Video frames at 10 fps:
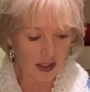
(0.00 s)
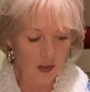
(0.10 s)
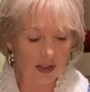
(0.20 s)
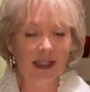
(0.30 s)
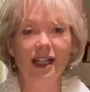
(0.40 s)

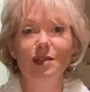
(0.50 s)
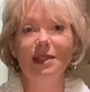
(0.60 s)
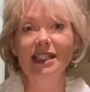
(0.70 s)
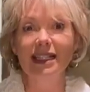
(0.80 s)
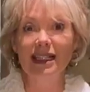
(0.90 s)
which is going to be
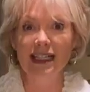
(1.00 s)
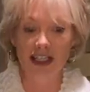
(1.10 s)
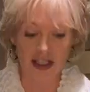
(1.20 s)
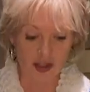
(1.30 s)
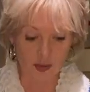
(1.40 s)

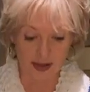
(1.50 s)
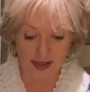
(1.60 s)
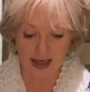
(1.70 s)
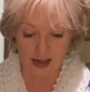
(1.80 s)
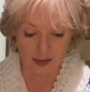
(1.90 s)
delicious with
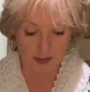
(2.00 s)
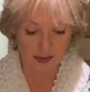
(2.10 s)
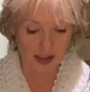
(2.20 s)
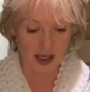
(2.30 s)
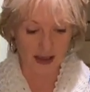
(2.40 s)
our
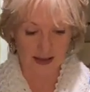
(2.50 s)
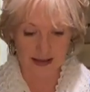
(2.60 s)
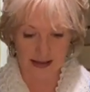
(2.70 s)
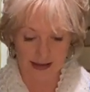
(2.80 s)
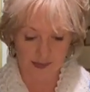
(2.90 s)

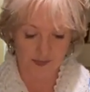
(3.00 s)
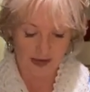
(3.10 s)
tartlet.